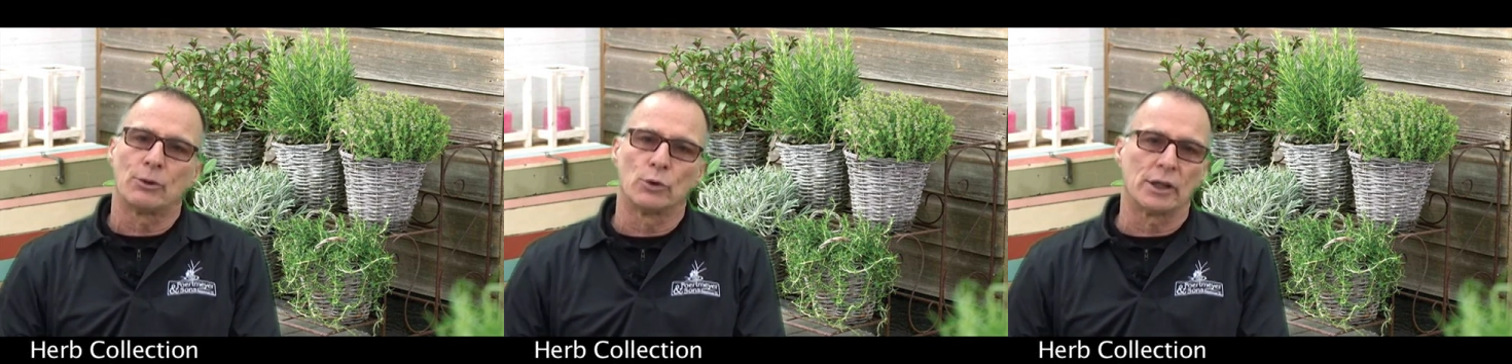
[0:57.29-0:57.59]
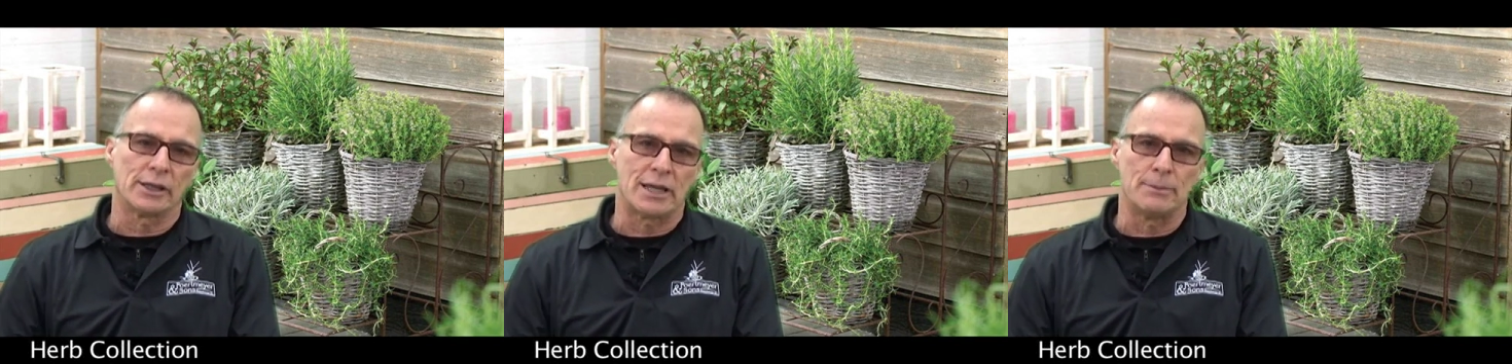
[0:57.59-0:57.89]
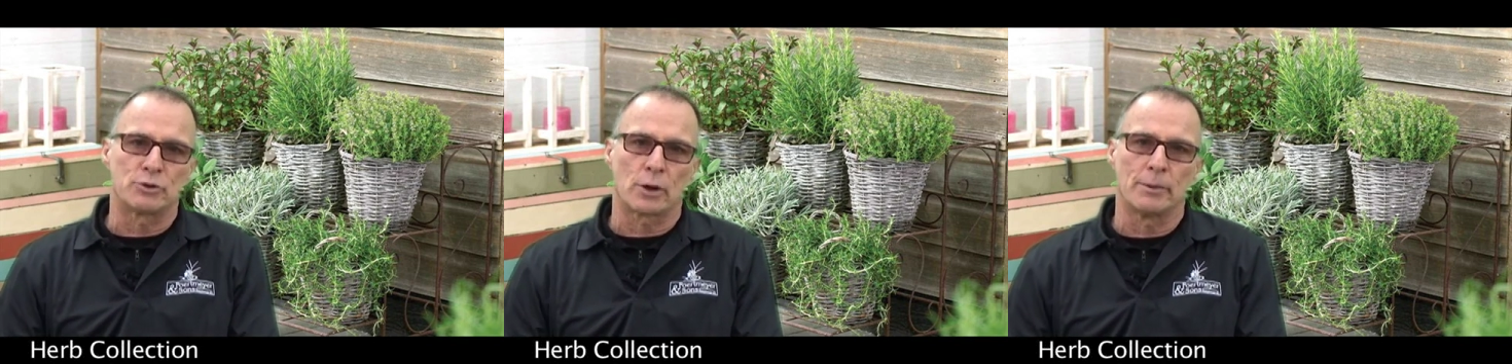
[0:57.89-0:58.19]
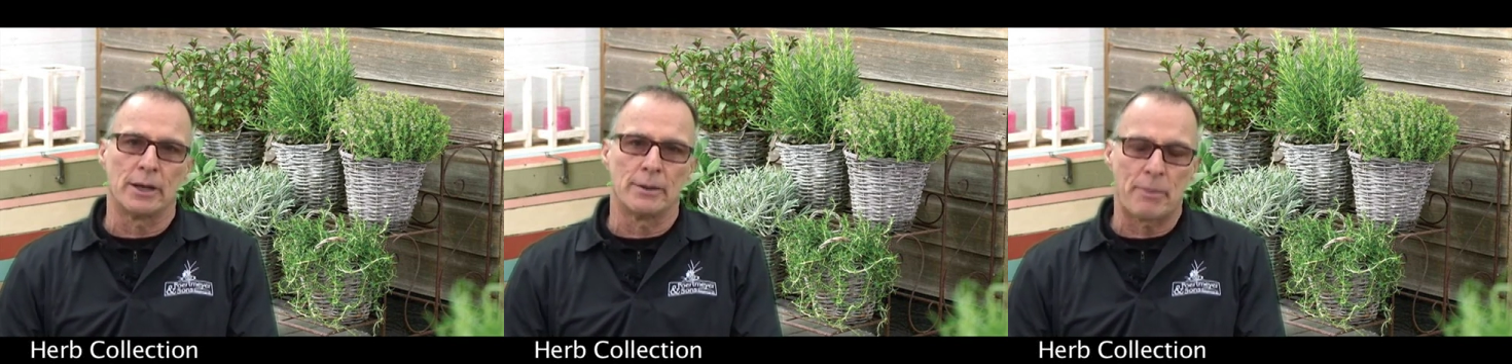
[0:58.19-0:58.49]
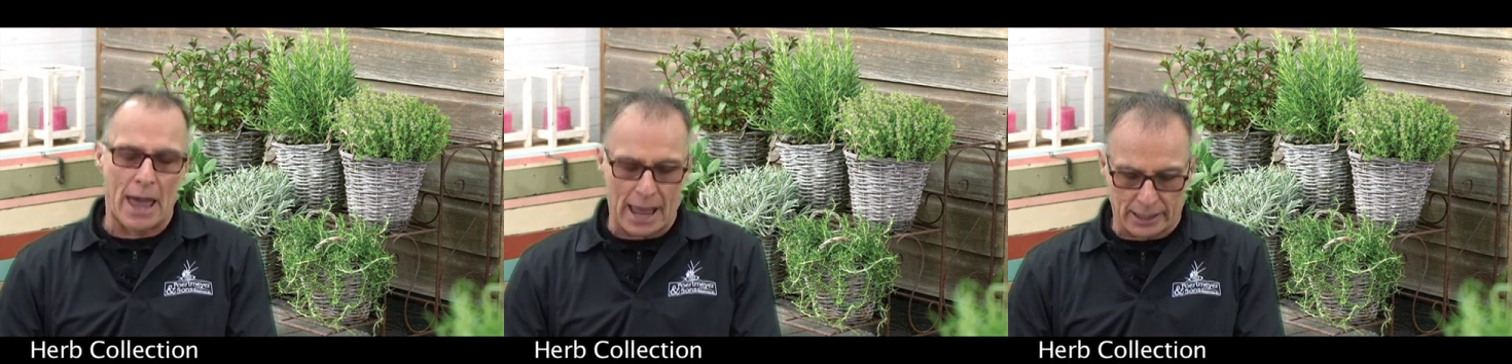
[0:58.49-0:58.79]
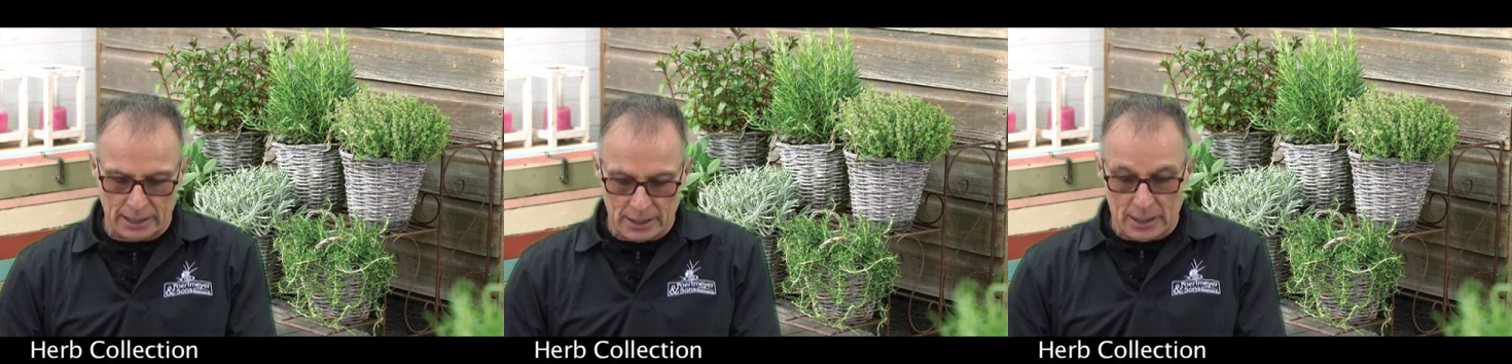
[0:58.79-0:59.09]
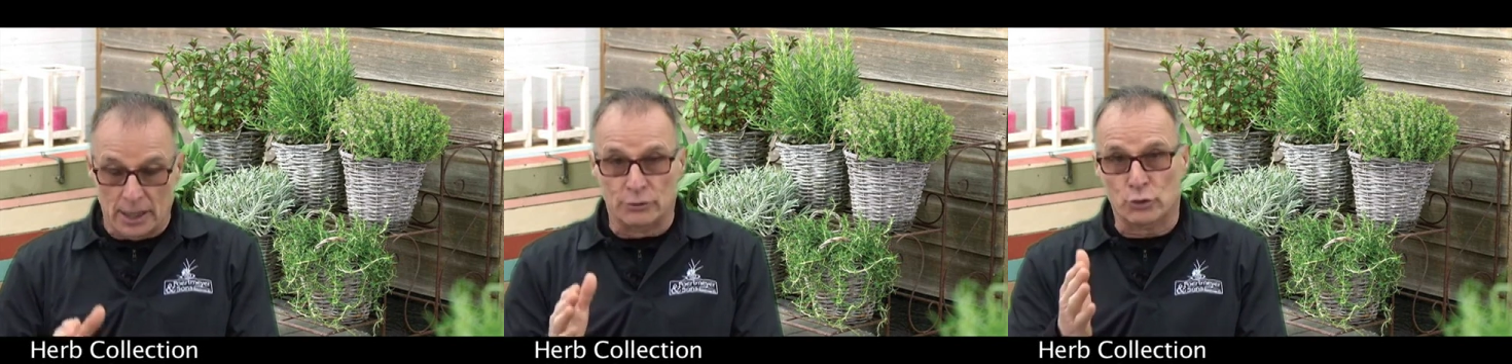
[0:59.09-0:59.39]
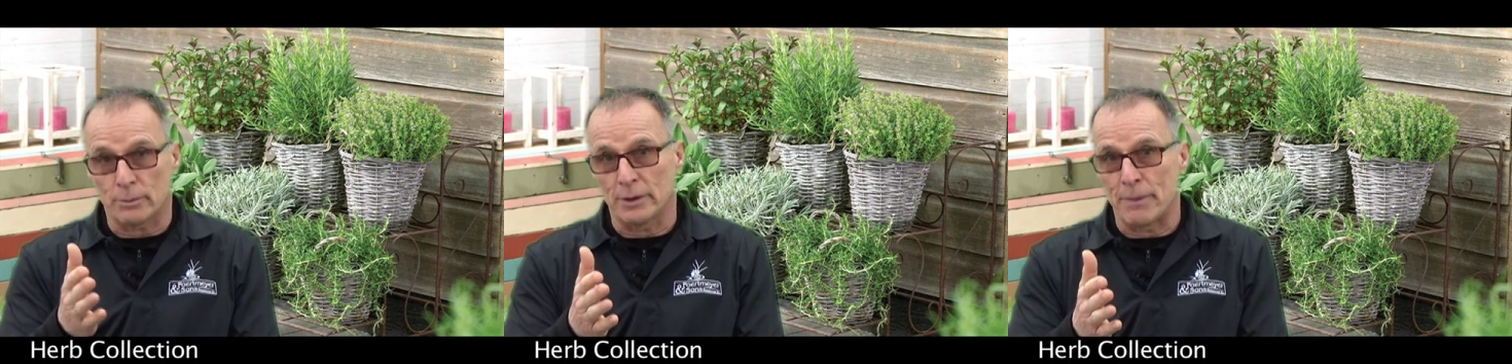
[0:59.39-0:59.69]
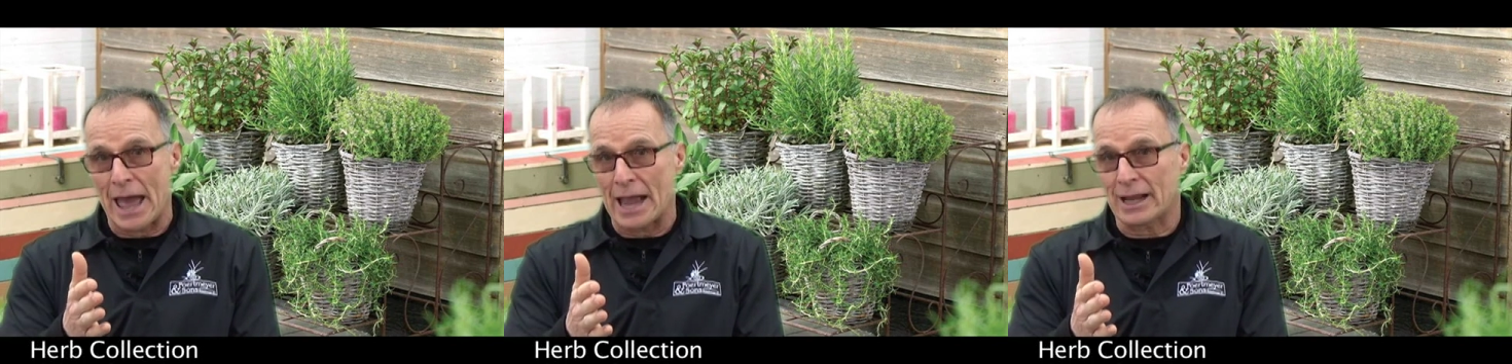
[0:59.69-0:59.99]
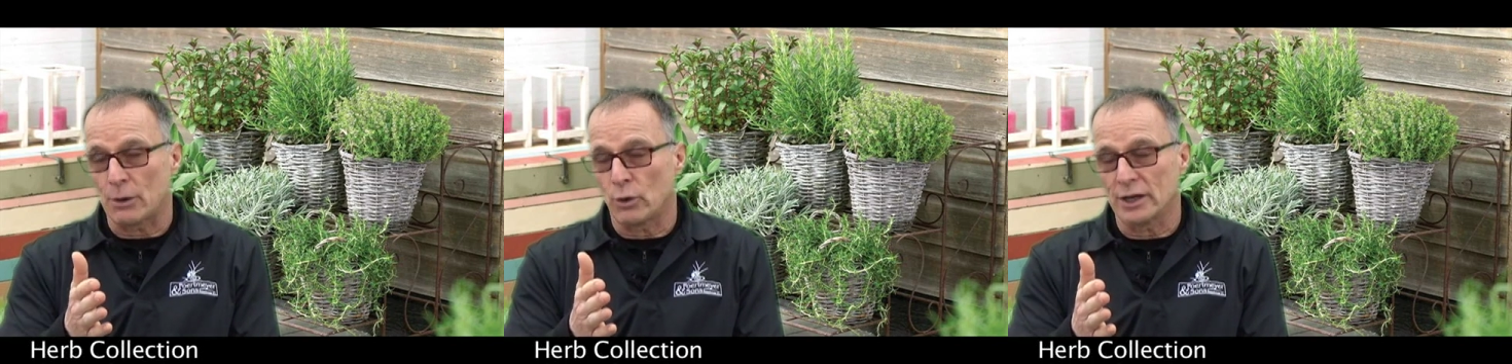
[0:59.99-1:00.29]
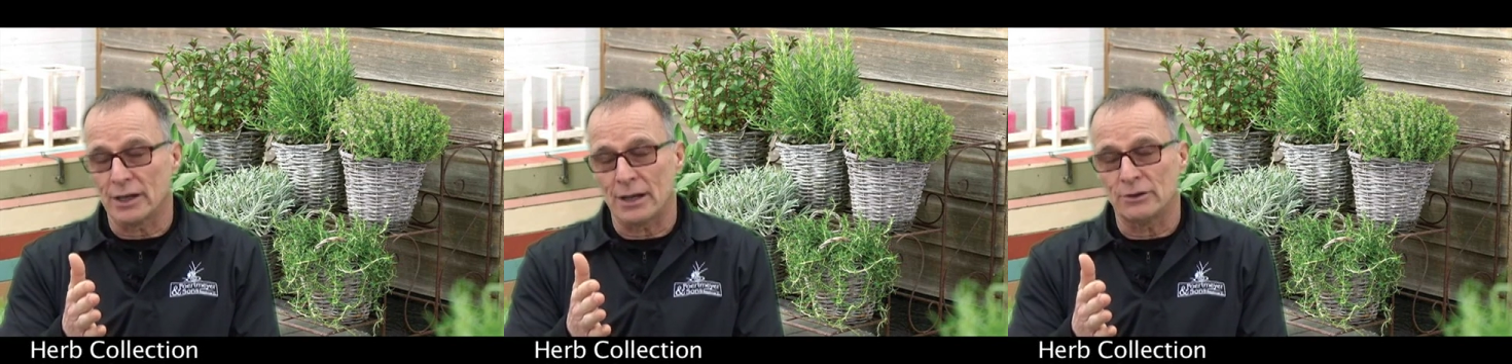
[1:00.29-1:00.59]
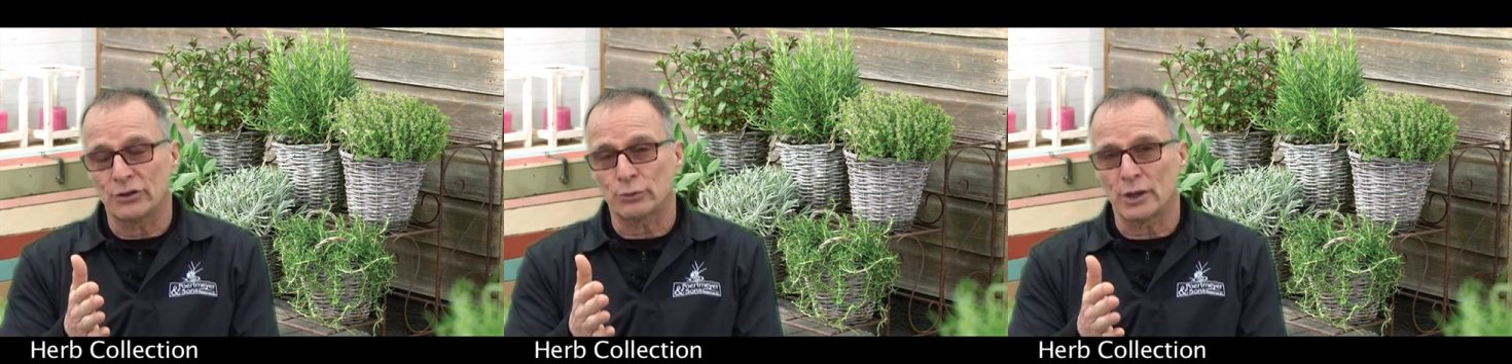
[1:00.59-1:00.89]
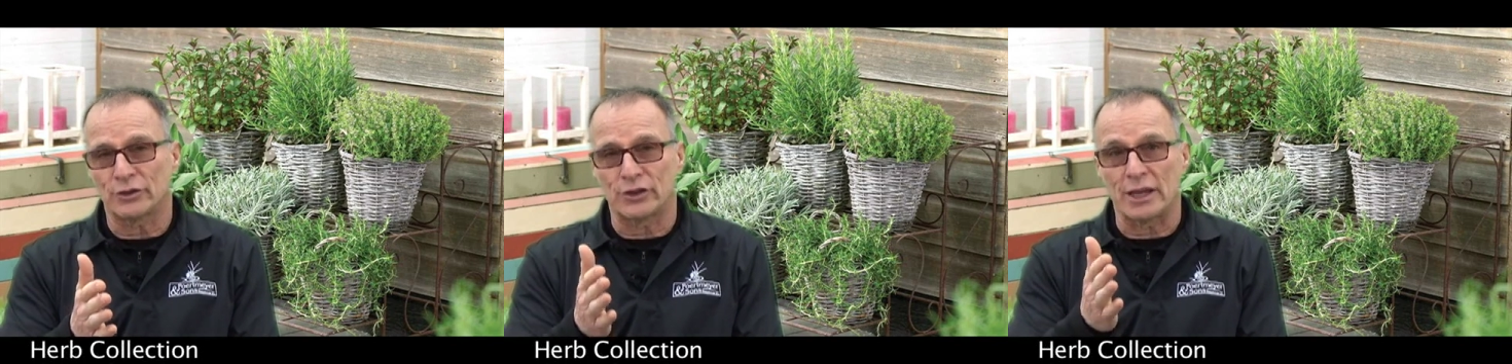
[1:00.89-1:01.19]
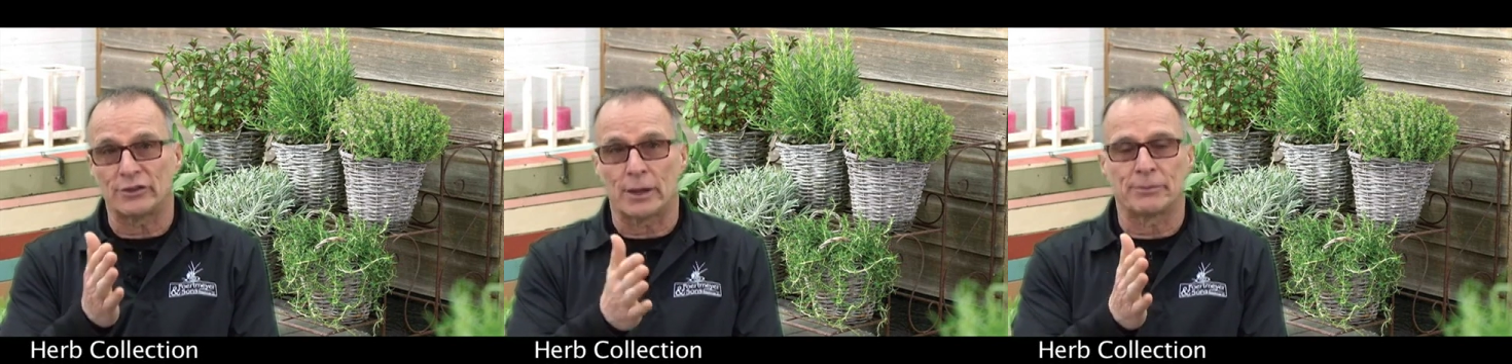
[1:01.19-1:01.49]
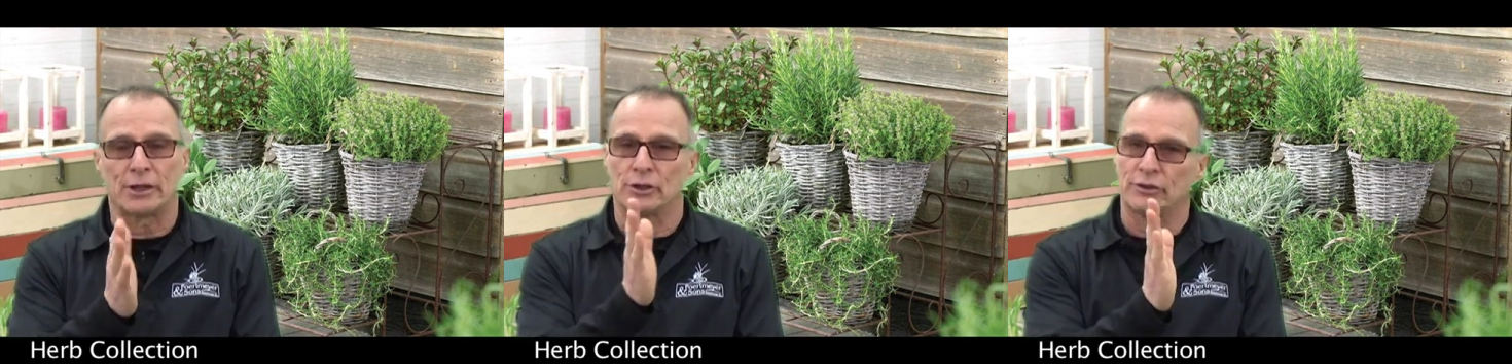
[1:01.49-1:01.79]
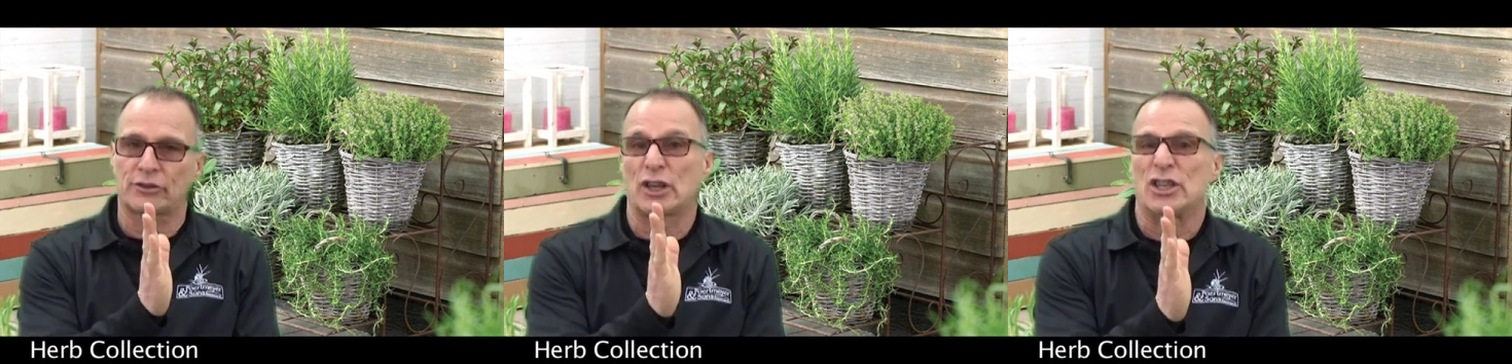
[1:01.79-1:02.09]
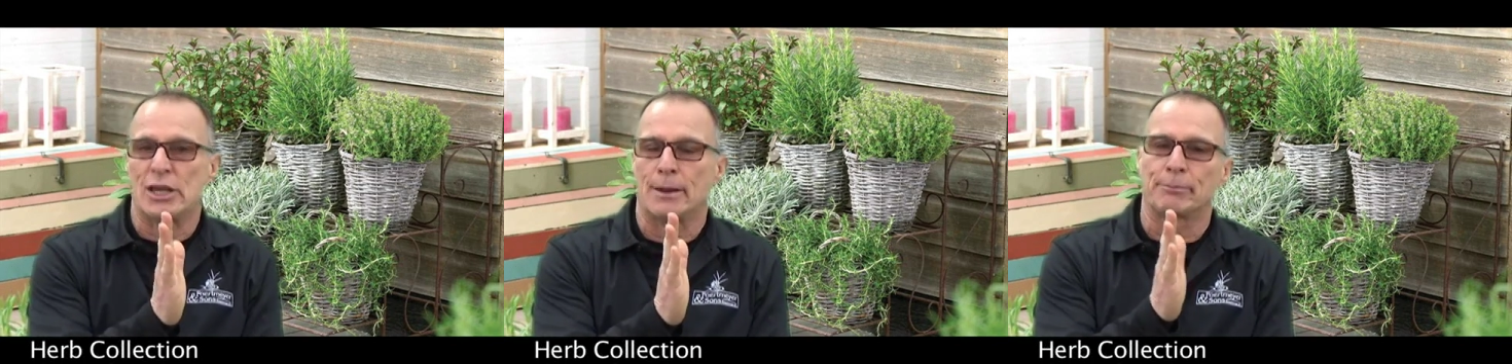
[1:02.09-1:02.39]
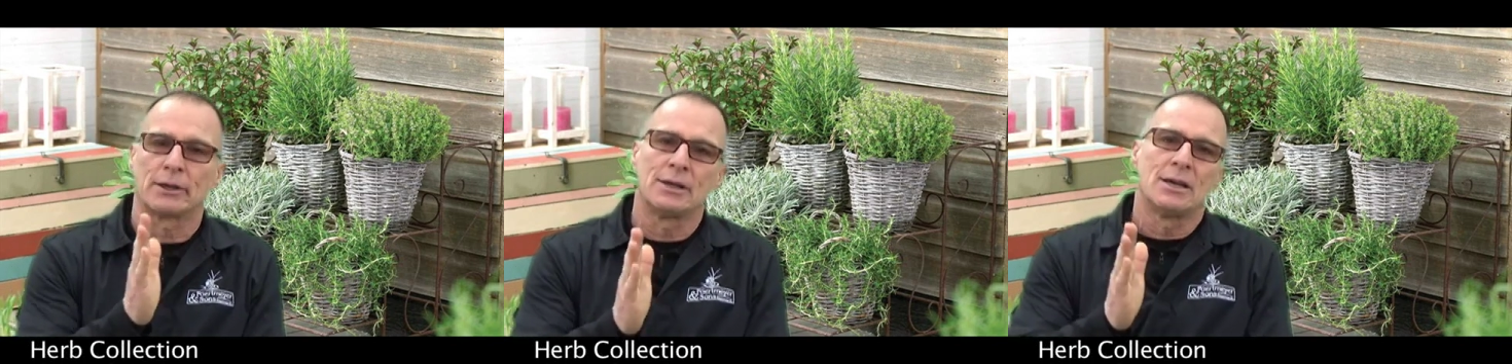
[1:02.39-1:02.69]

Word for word: really keep trimming it back trimming back, I want I just want to say something. This is a tip.